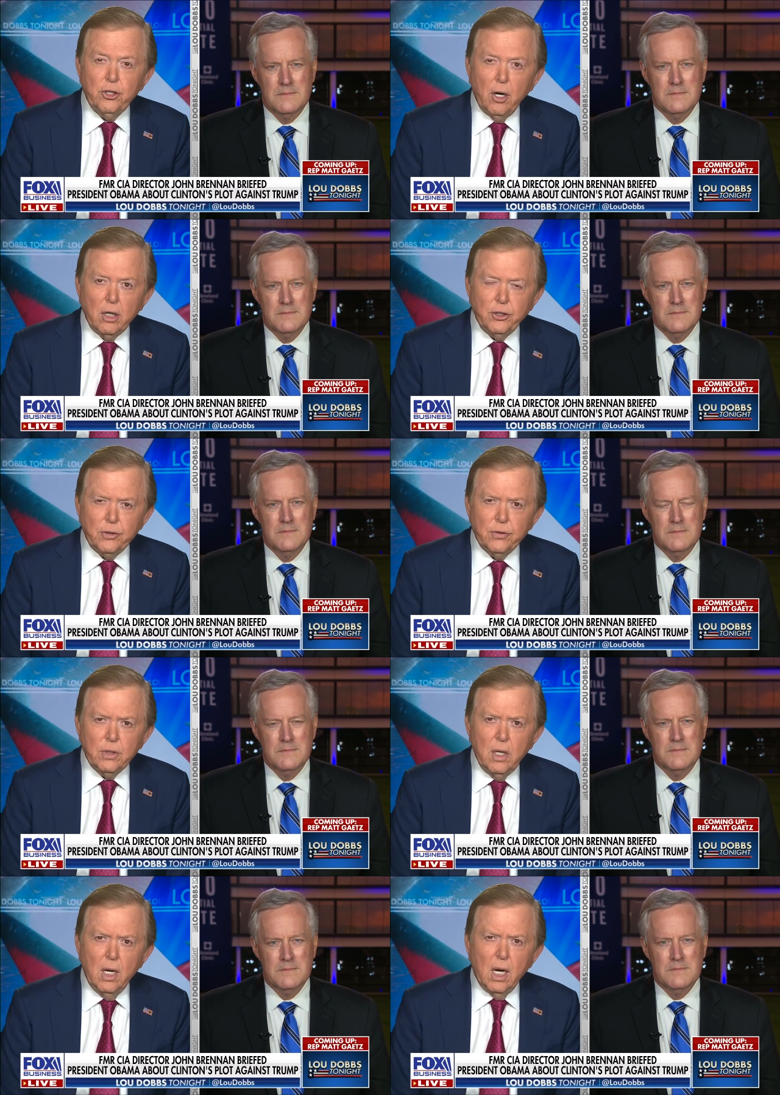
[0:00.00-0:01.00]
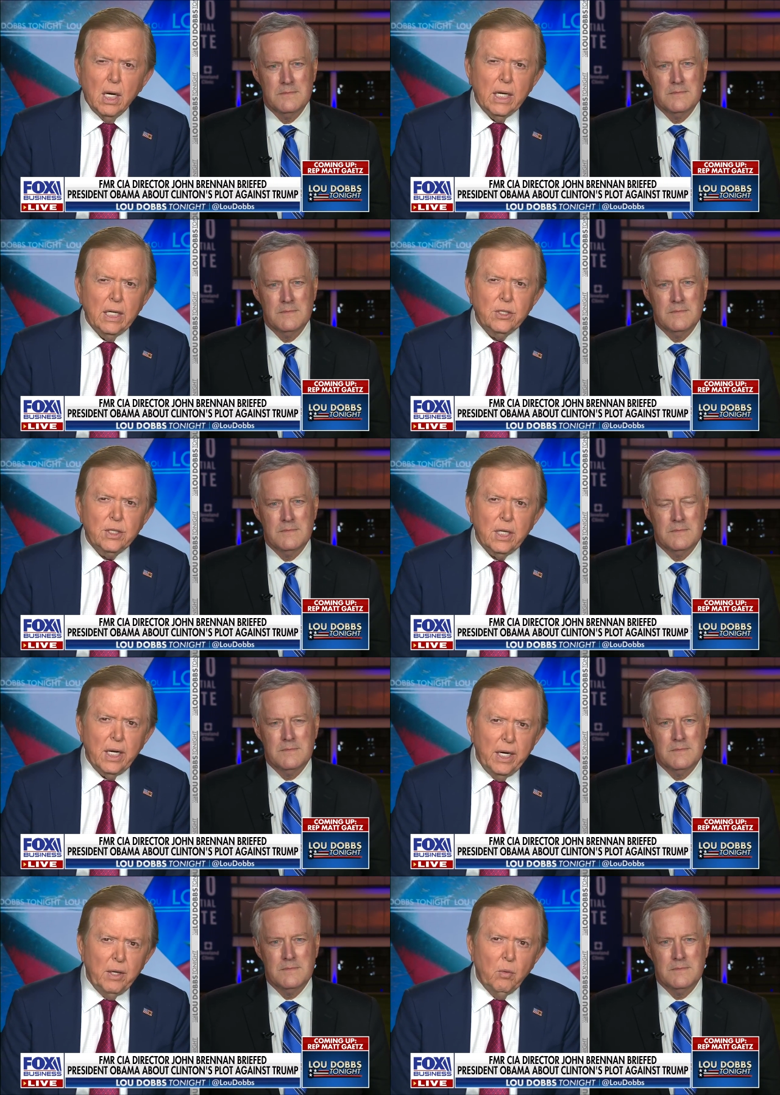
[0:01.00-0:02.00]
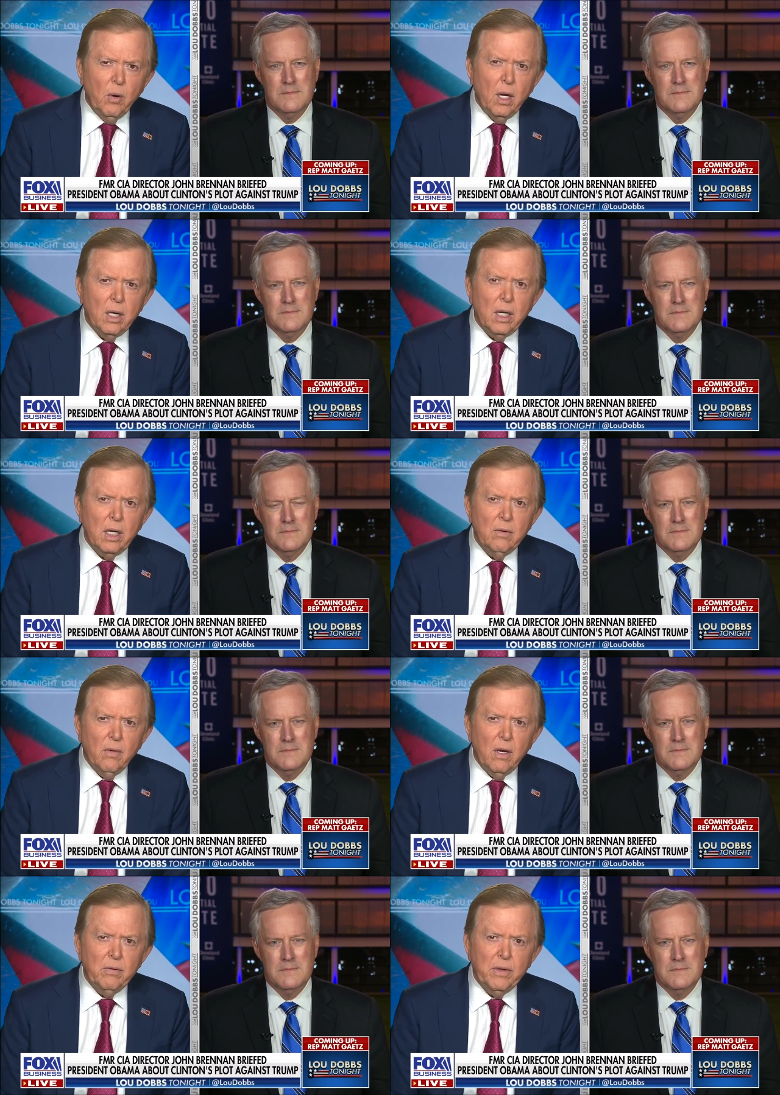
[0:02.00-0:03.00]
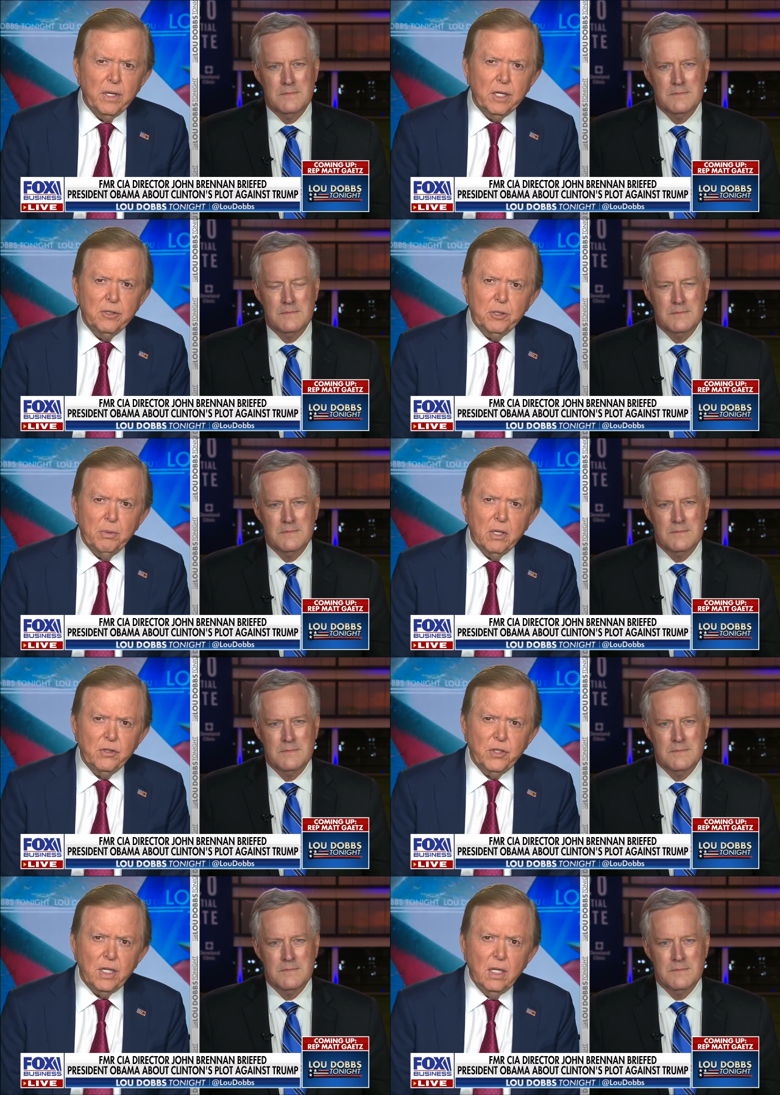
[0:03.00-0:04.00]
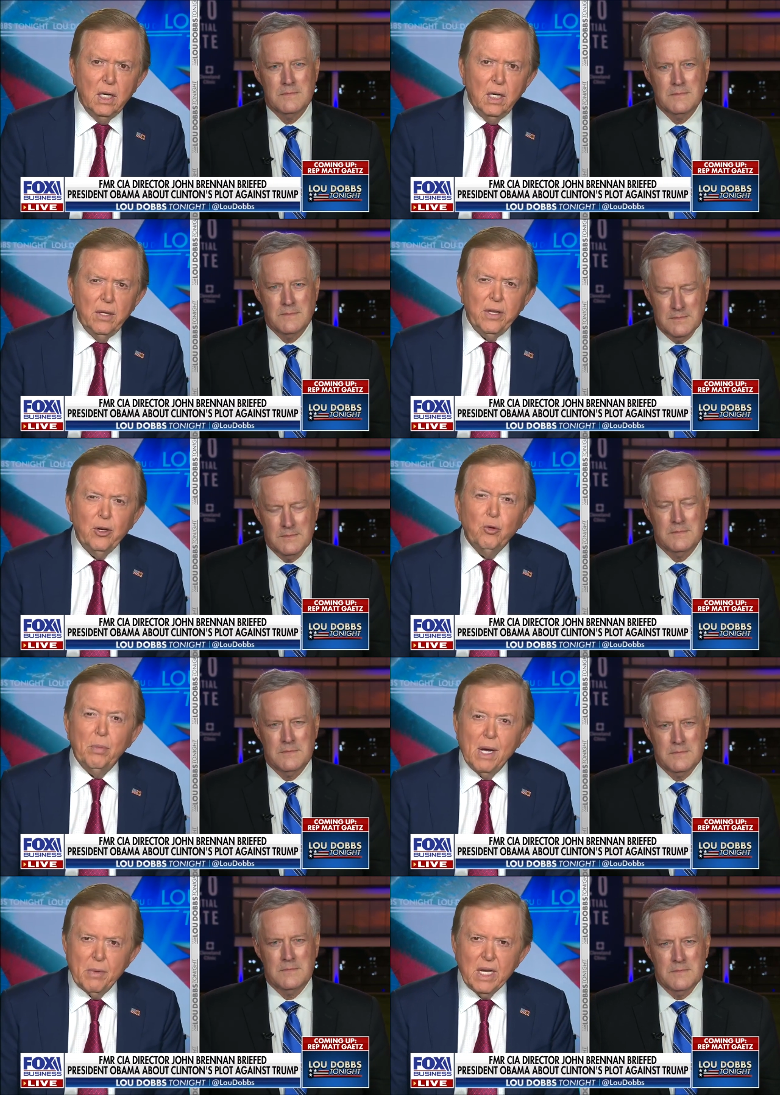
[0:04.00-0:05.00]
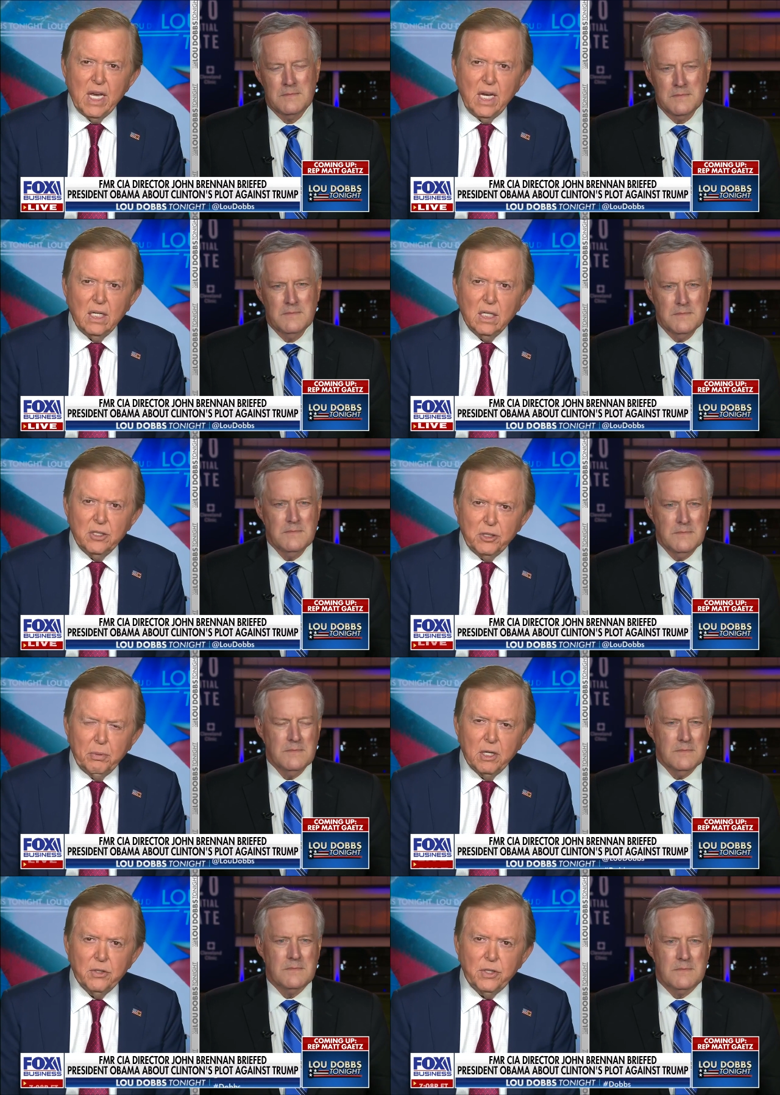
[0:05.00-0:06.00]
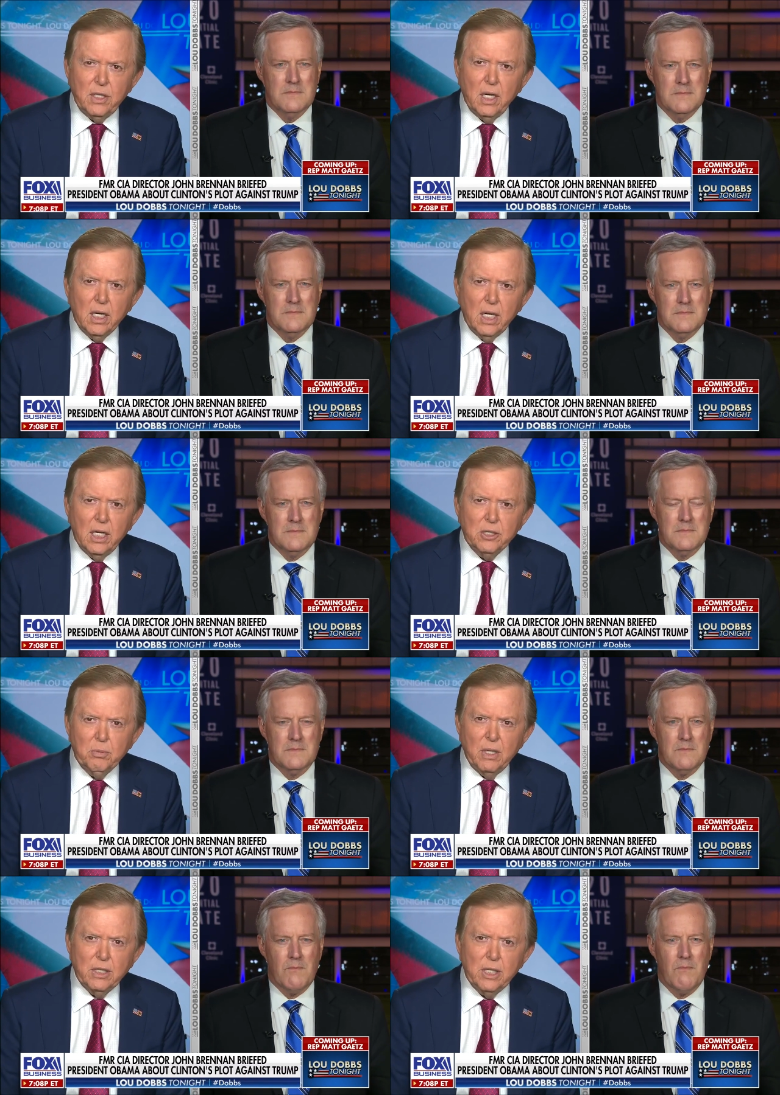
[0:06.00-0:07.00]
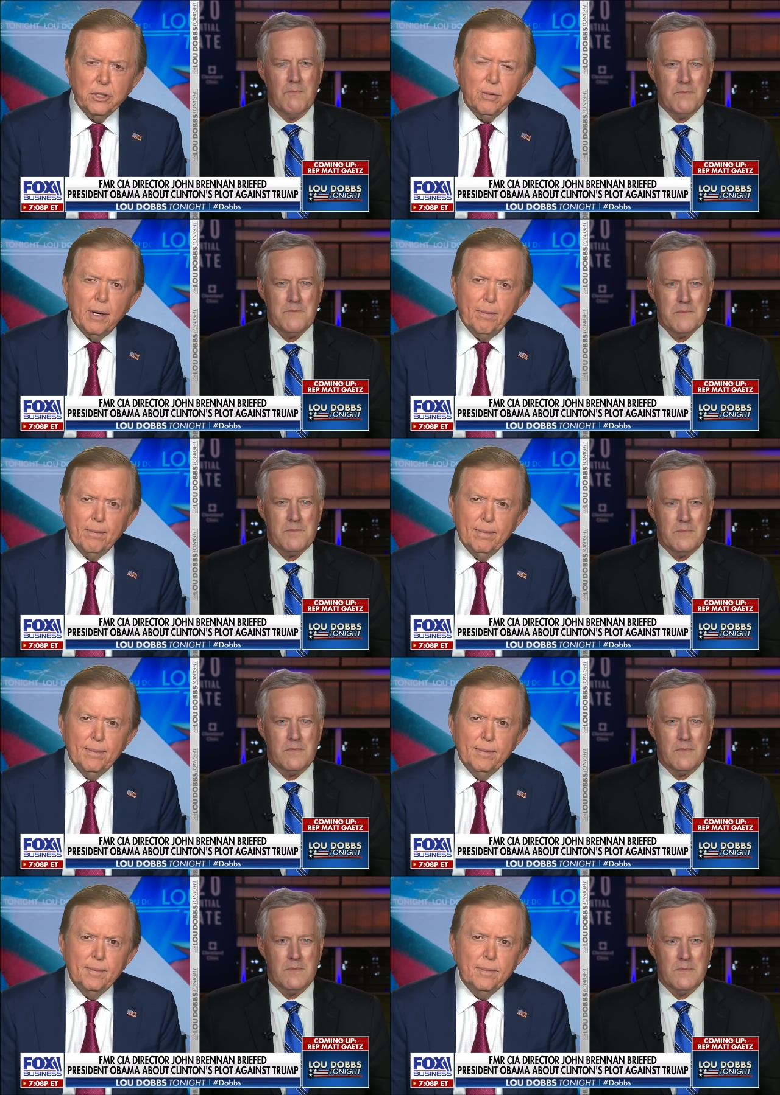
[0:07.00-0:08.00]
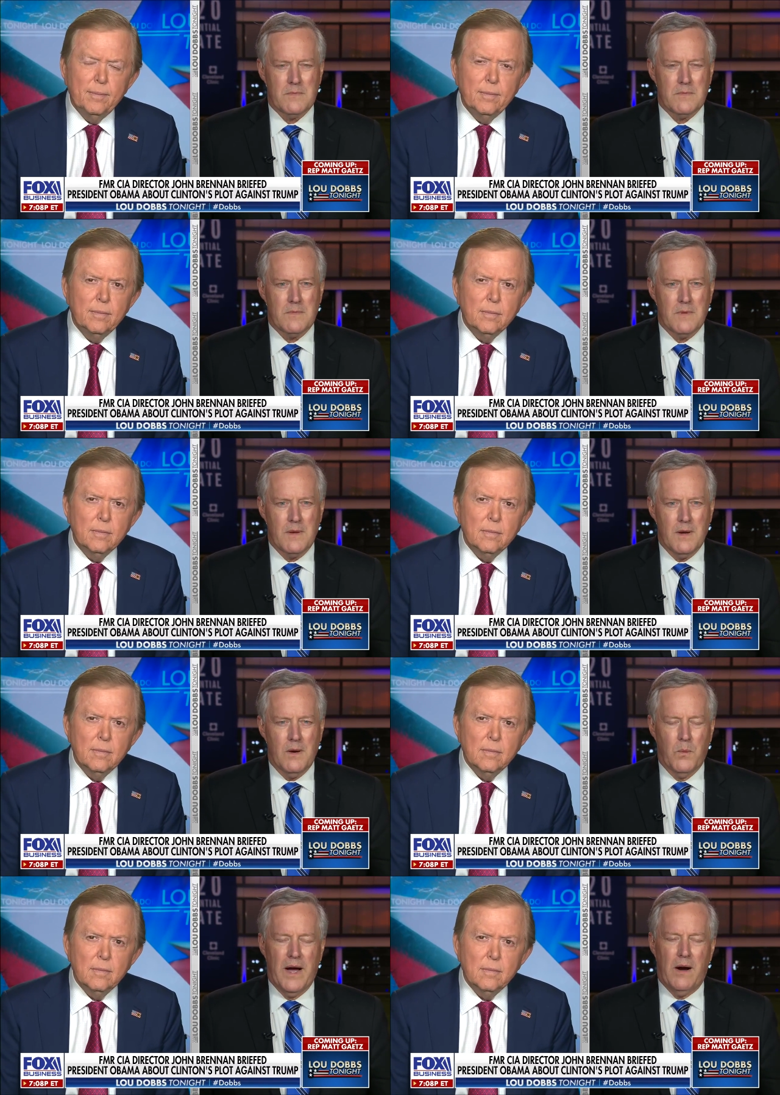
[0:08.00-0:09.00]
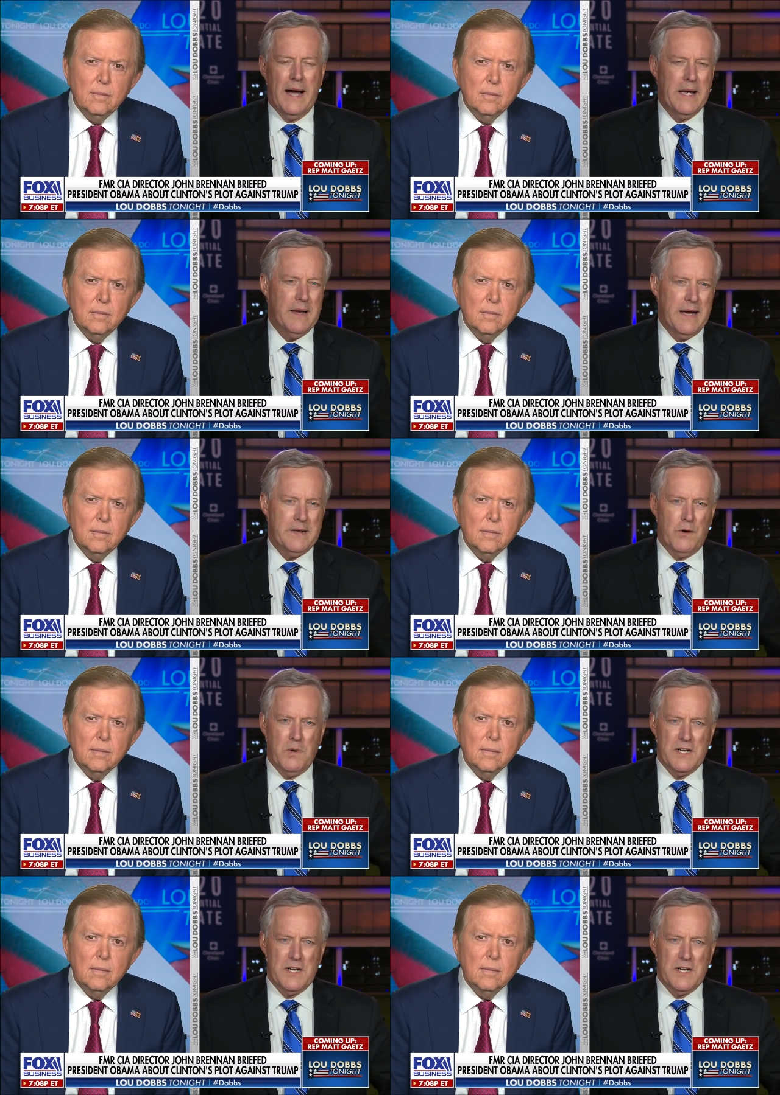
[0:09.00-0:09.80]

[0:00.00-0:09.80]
Speaker 1: charges against anyone involved in the conspiracy, the Obamagate conspiracy against President Trump.
Speaker 2: Well, I, I, don't